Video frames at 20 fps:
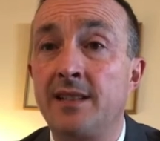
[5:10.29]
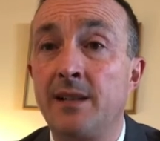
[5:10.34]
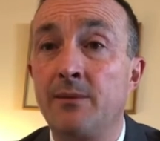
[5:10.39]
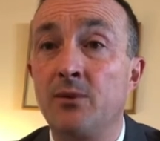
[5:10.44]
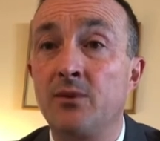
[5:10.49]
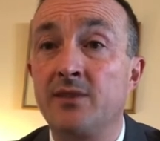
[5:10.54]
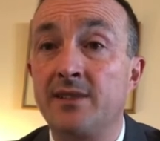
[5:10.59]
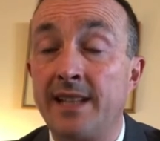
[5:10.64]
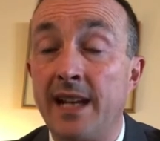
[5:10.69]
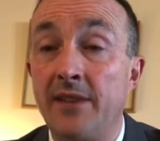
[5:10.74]
they
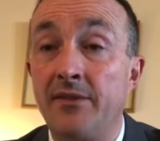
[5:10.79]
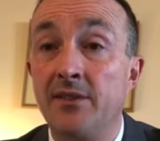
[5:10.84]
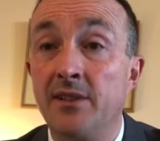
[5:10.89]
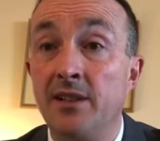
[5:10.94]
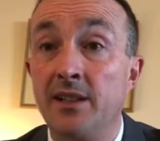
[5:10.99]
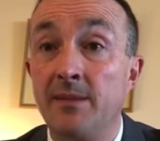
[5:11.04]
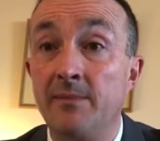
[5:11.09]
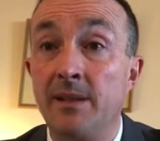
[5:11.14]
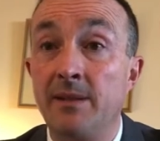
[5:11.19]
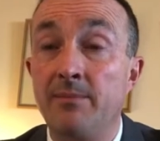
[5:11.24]
will
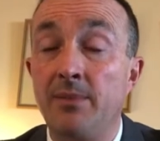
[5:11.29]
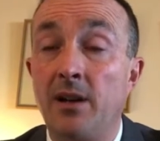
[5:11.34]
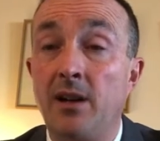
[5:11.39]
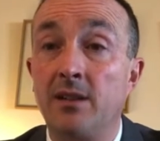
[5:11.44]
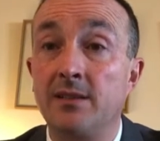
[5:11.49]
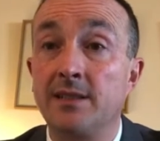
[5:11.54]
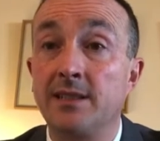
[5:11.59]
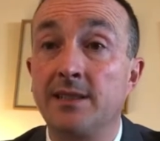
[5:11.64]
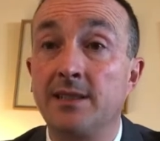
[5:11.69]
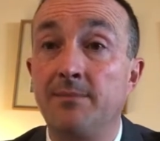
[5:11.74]
definitely be
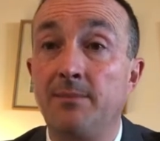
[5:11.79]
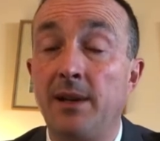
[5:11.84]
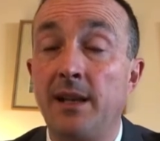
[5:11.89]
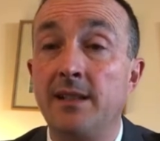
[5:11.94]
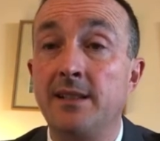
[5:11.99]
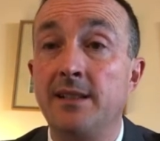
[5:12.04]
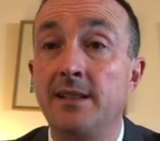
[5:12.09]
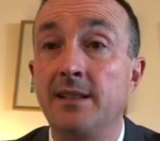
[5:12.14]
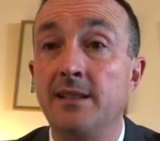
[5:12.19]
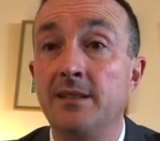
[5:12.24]

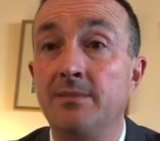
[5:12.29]
participating